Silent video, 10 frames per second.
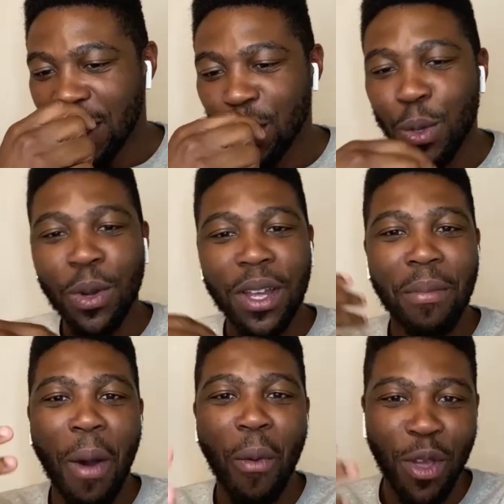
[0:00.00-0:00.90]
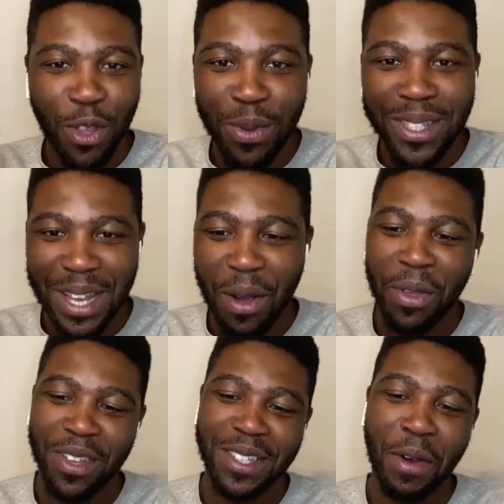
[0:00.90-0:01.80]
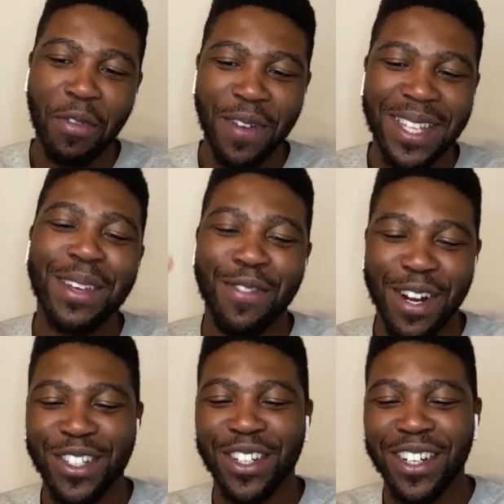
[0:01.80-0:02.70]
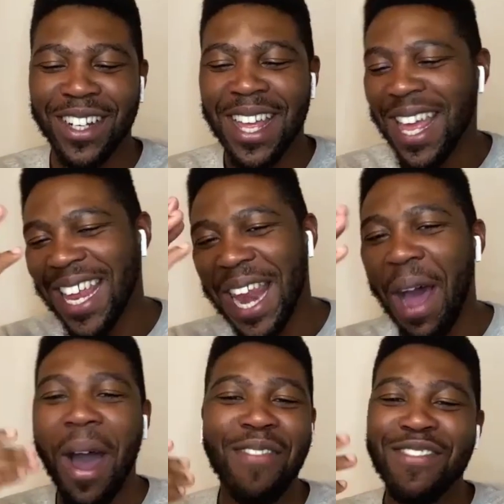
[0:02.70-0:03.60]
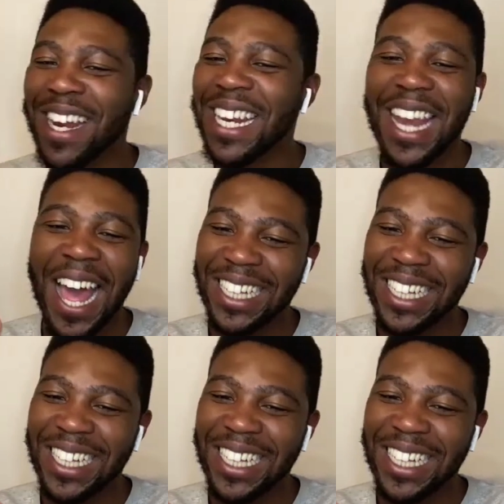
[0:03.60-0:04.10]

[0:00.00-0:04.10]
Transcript: talking about what you would tell yourself as a fresher. Now, I really like